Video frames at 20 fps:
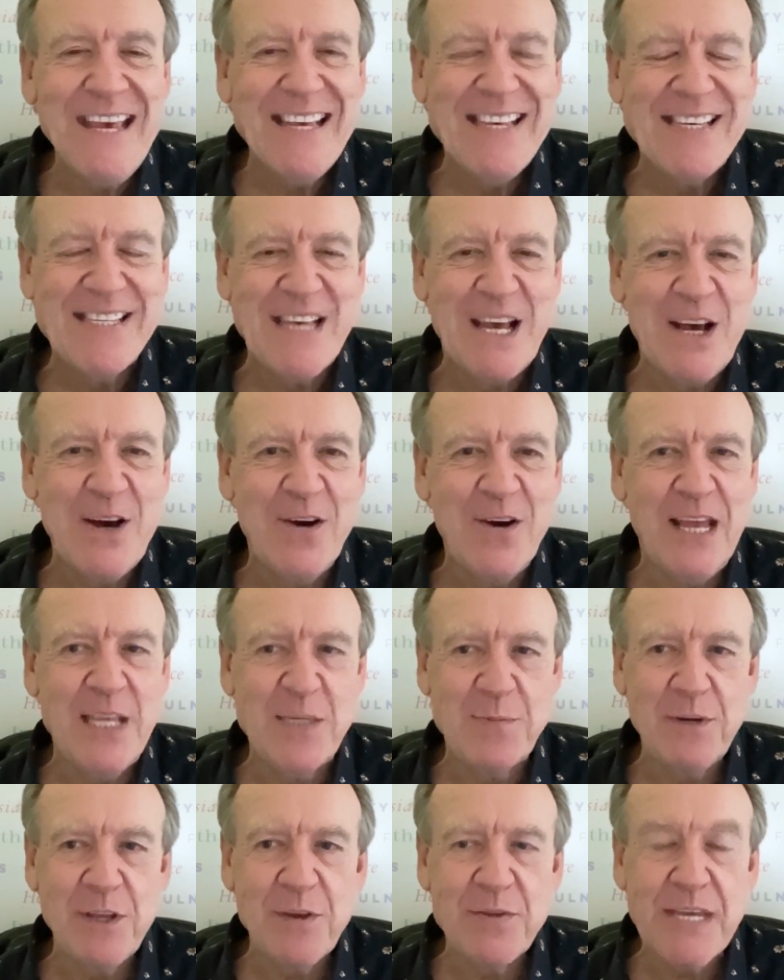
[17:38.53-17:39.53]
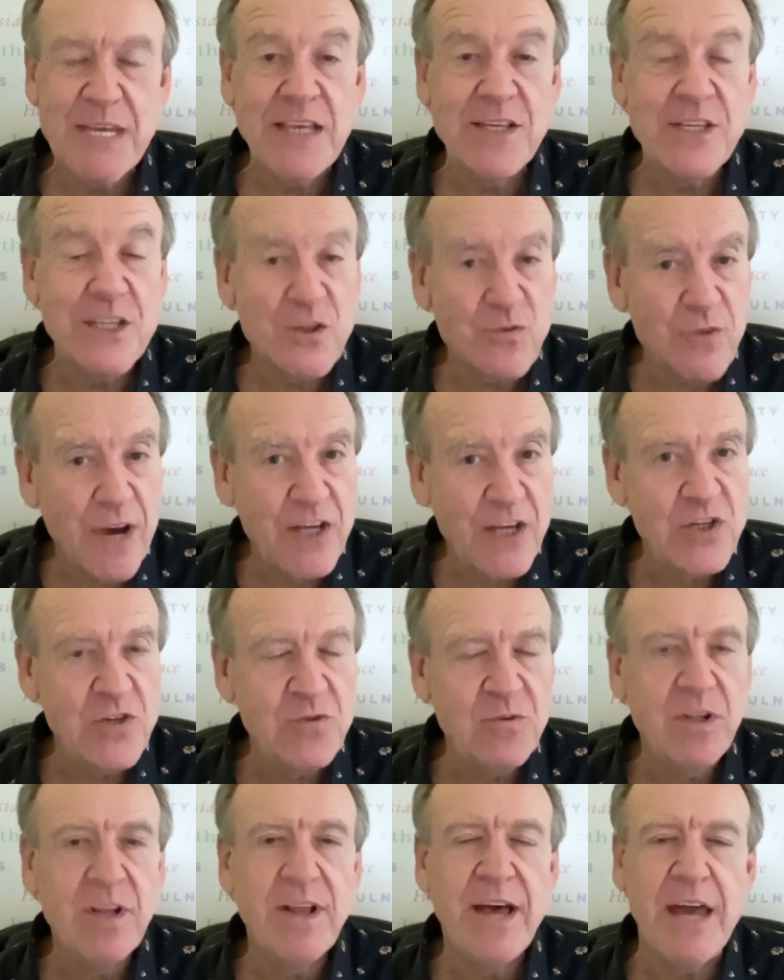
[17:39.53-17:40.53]
So it's producing
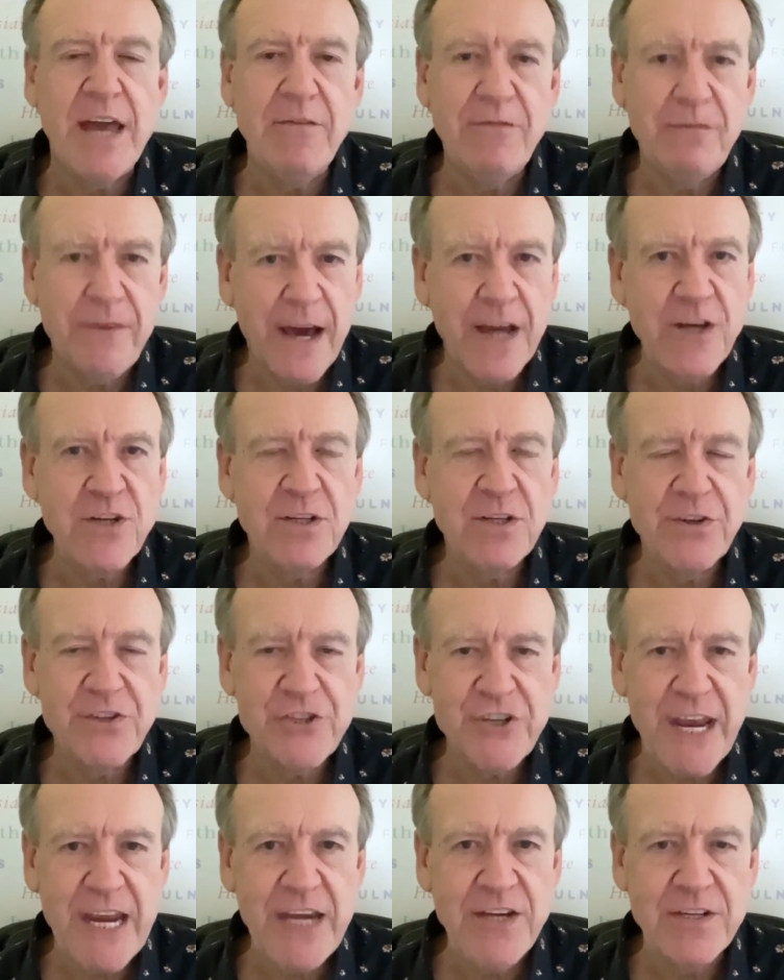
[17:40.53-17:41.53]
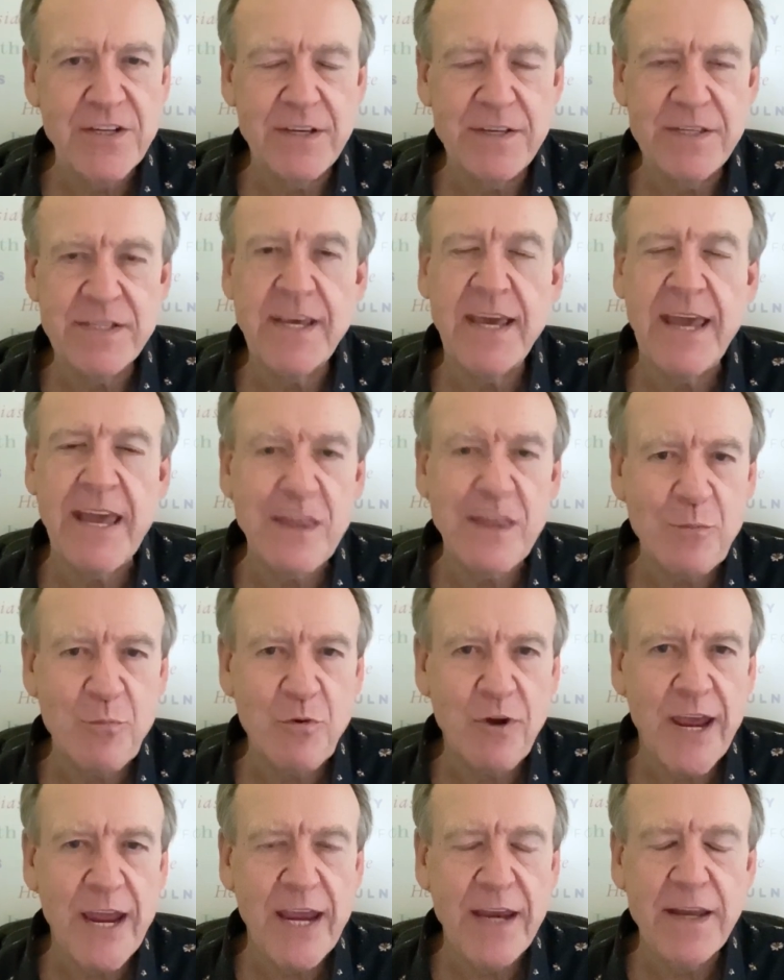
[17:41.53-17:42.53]
structural and functional changes in the
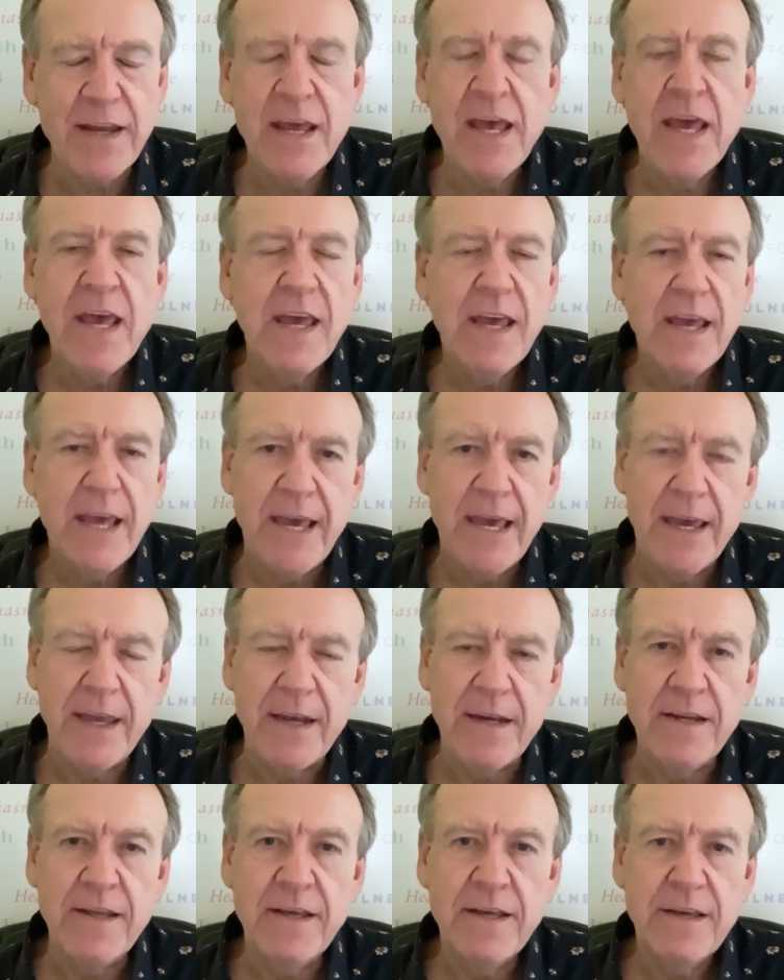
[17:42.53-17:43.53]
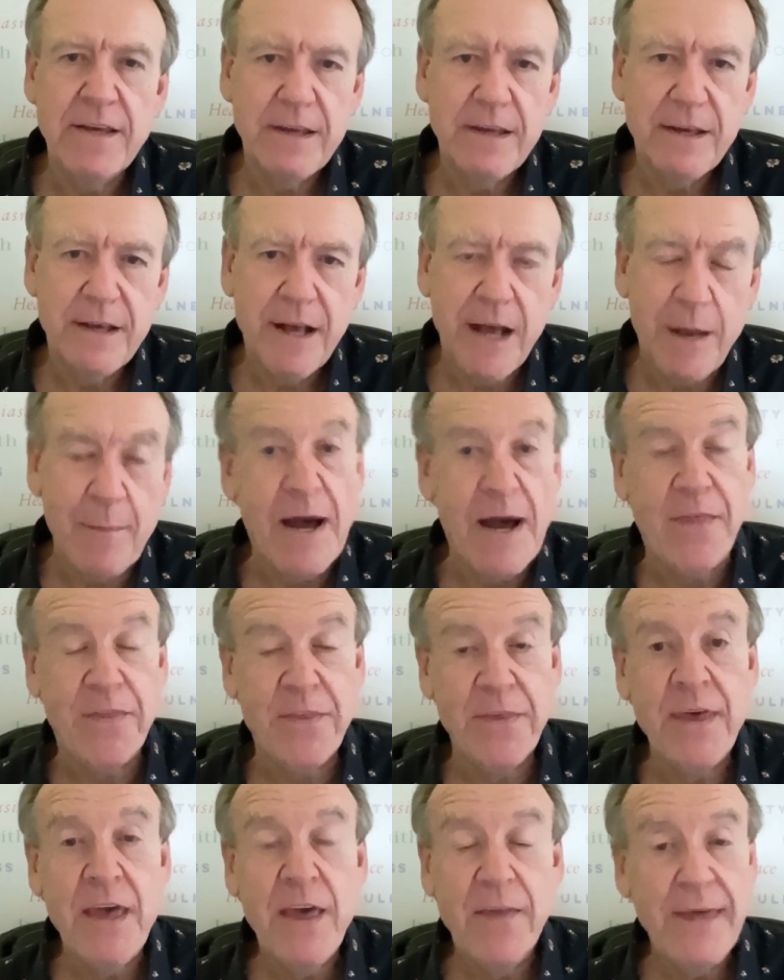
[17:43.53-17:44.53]
brain in a
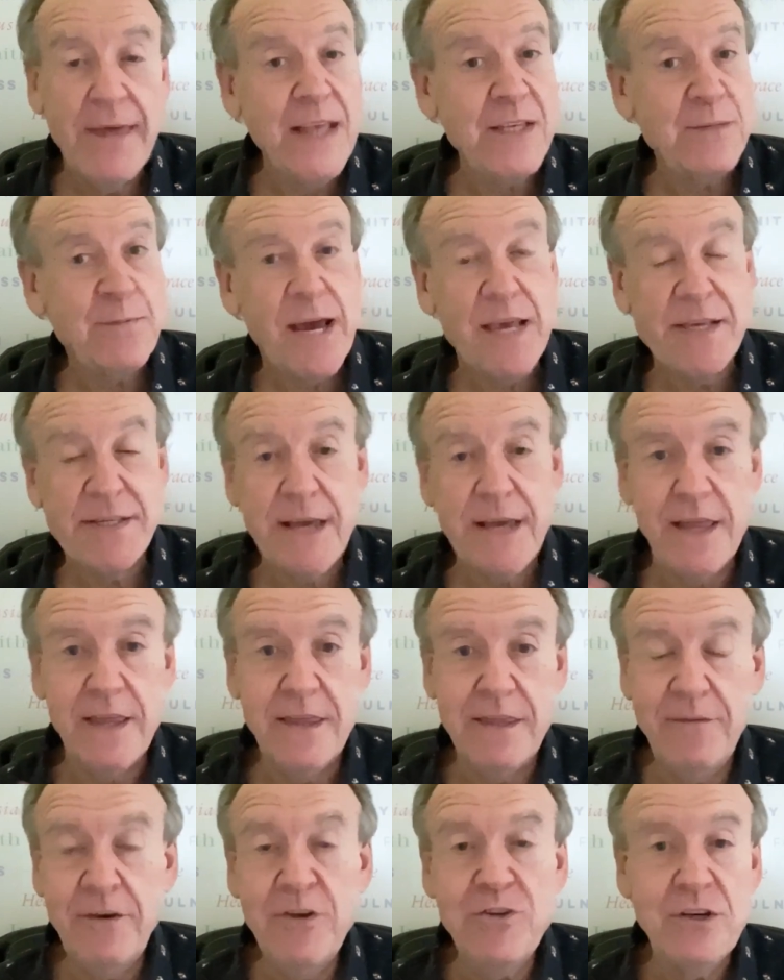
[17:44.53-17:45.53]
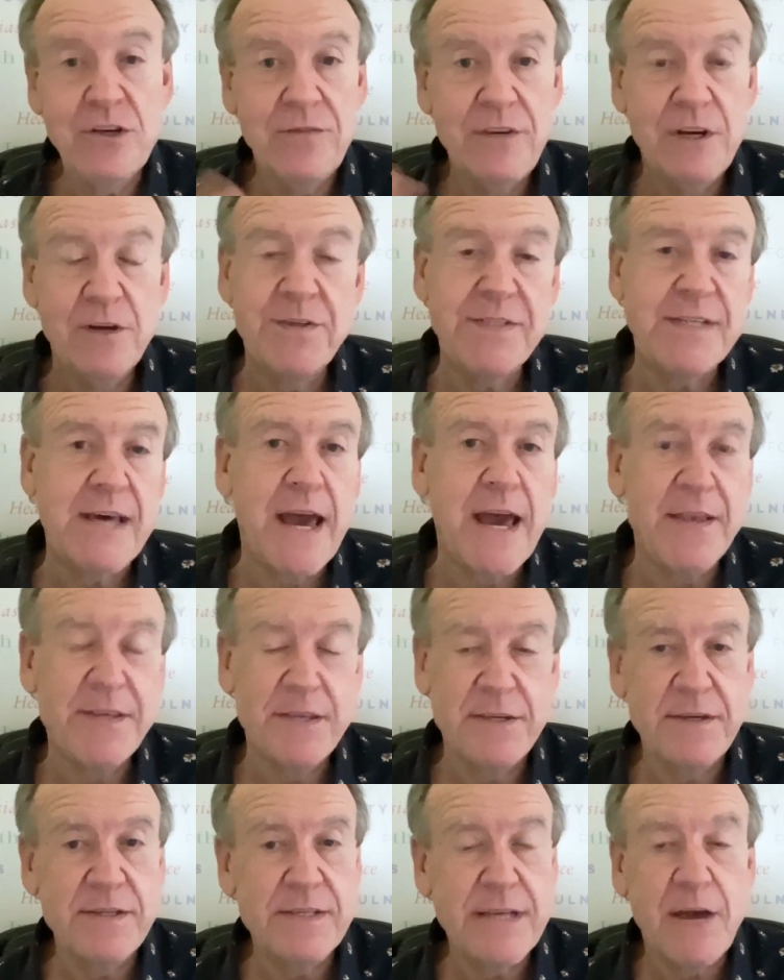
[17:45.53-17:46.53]
month. That's why I say that the future of neuroscience
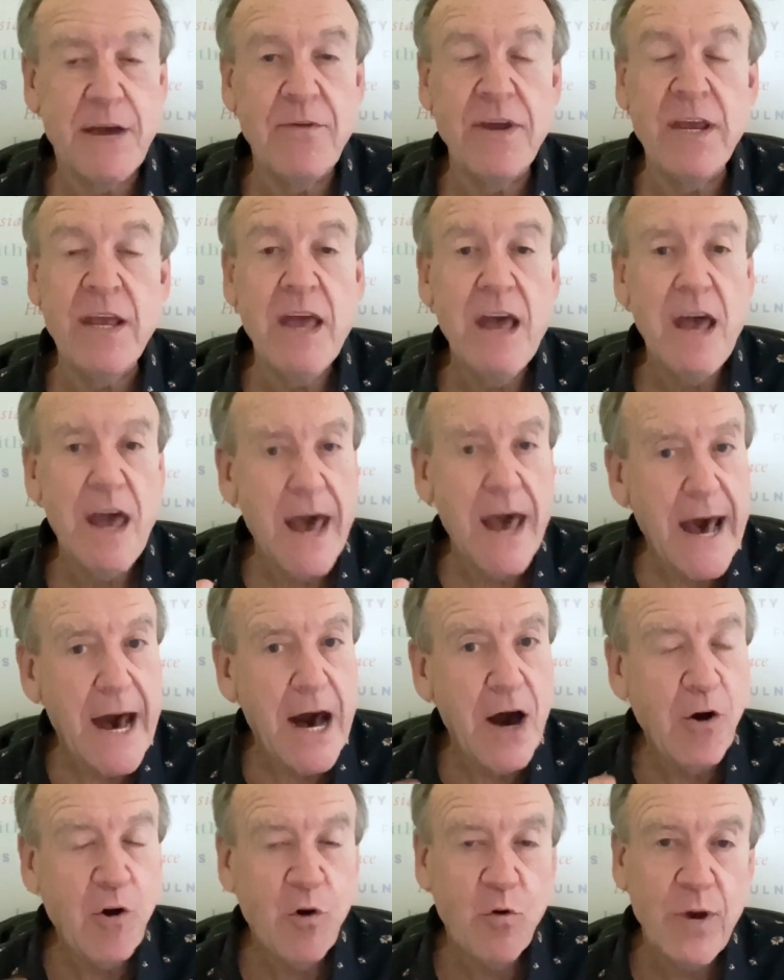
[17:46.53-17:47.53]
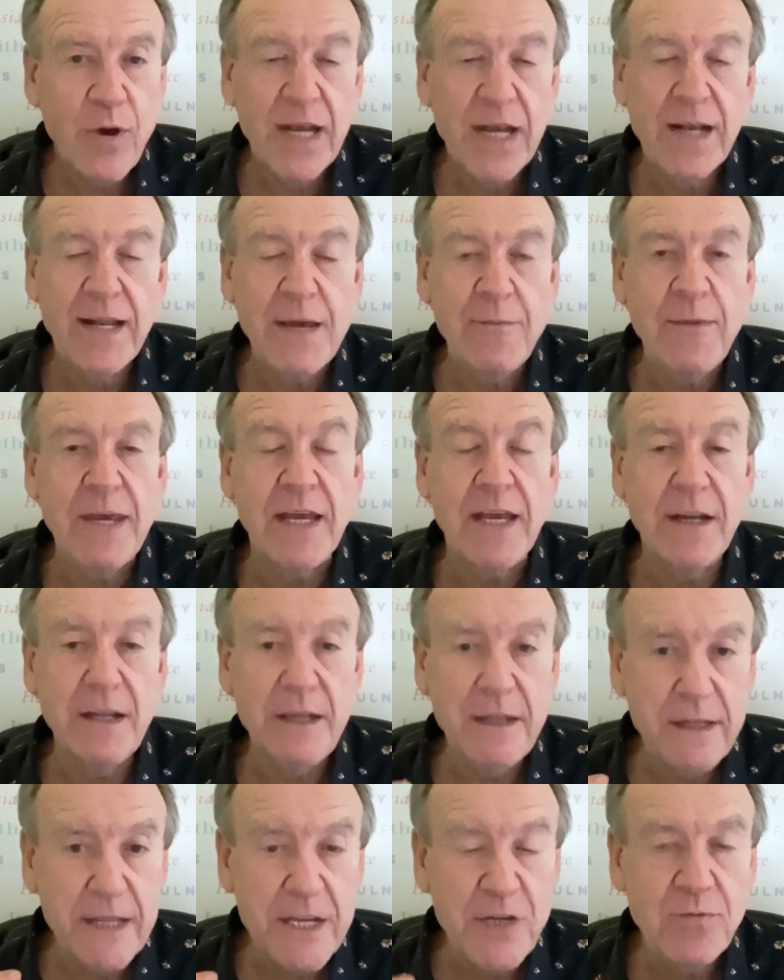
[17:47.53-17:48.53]
is discovering how quickly we can
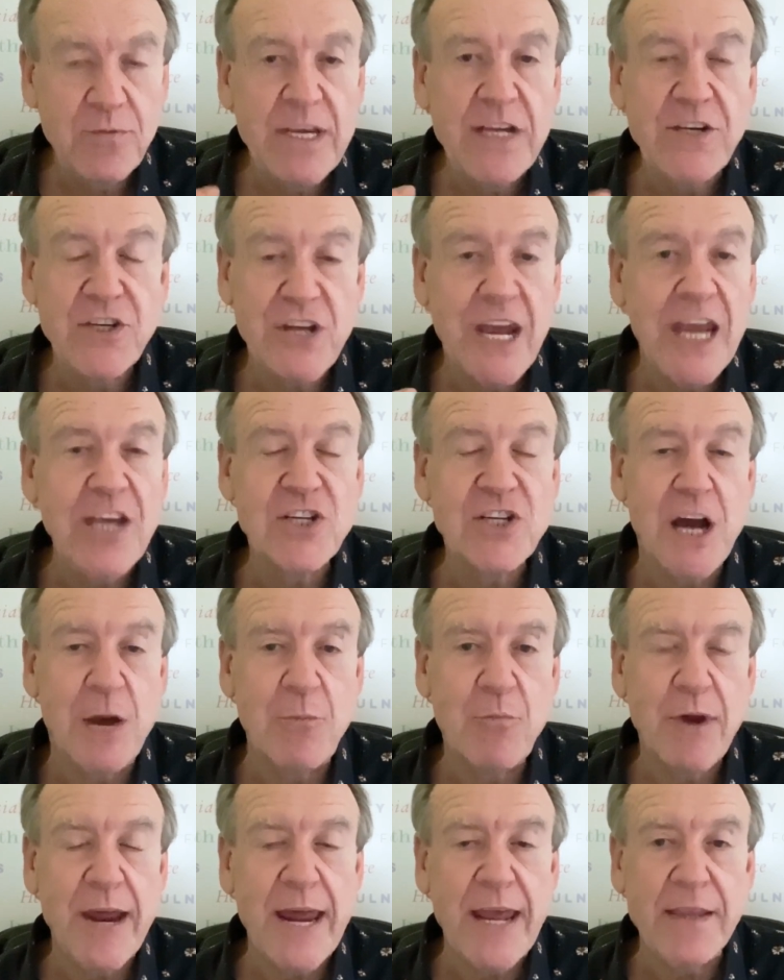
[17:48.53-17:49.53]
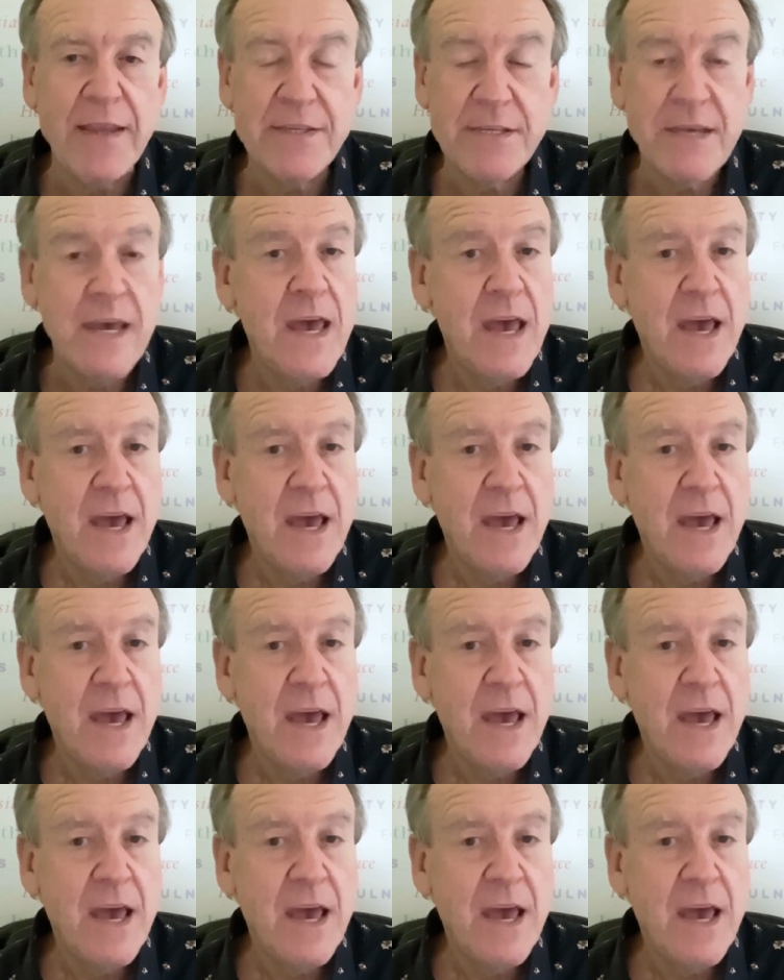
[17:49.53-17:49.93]
literally change our brains.